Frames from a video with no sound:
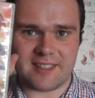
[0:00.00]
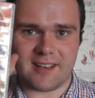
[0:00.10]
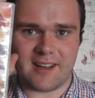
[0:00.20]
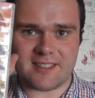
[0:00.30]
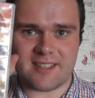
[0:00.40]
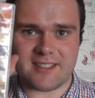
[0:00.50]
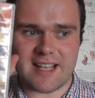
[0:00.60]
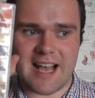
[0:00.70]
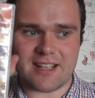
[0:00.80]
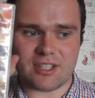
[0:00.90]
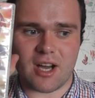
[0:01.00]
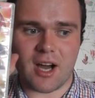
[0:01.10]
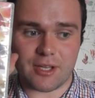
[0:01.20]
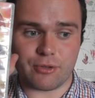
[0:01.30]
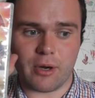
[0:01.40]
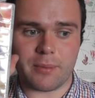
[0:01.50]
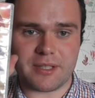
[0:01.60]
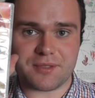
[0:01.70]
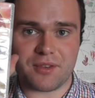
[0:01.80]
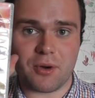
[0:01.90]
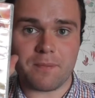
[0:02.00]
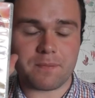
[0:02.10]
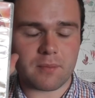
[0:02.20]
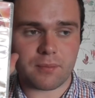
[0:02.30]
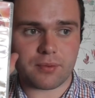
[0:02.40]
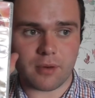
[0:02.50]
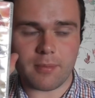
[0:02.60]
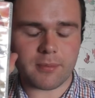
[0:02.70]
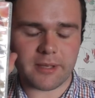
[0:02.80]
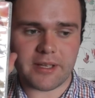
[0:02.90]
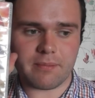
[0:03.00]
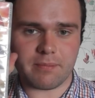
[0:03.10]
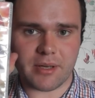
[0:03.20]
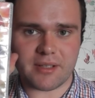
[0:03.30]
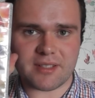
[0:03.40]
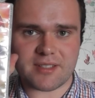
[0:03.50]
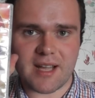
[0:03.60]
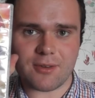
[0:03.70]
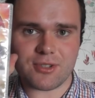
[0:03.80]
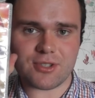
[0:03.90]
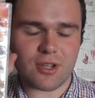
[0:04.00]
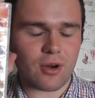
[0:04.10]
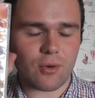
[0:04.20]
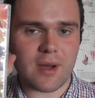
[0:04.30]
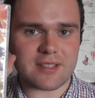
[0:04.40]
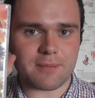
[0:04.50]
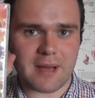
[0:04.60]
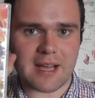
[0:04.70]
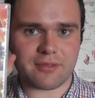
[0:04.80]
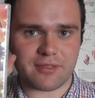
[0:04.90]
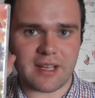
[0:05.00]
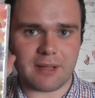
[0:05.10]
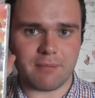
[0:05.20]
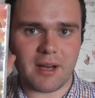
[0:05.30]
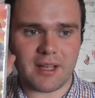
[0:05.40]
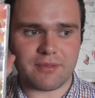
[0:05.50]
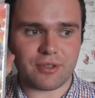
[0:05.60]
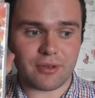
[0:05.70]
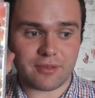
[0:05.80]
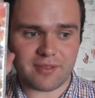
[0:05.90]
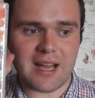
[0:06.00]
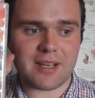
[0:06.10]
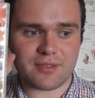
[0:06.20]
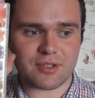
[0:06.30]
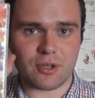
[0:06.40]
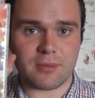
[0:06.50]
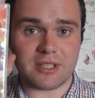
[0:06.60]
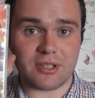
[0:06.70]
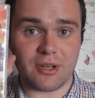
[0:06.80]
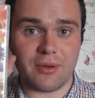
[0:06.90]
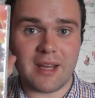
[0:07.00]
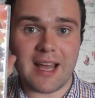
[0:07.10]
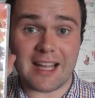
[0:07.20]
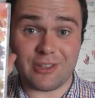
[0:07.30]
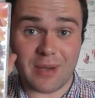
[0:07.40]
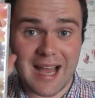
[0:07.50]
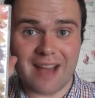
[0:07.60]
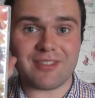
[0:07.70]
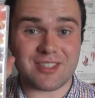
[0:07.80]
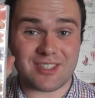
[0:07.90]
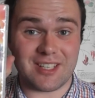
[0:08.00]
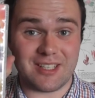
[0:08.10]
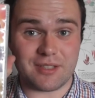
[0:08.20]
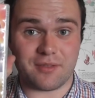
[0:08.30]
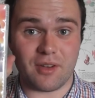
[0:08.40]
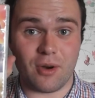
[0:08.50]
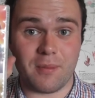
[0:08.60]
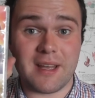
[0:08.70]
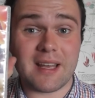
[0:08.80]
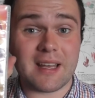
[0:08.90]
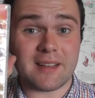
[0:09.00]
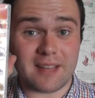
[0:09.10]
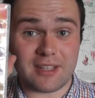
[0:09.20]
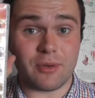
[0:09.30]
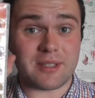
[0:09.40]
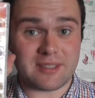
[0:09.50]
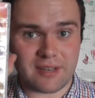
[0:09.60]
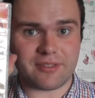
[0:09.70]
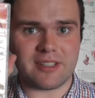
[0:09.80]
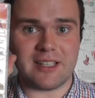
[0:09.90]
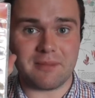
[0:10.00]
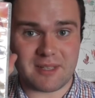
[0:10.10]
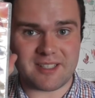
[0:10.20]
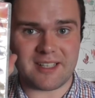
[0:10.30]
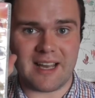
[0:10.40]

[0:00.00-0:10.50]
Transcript: glasses as I grew up with this film? Probably, but nostalgia's not always a bad thing. But if you're a fan of Scooby-Doo and you haven't seen this film, then you are definitely missing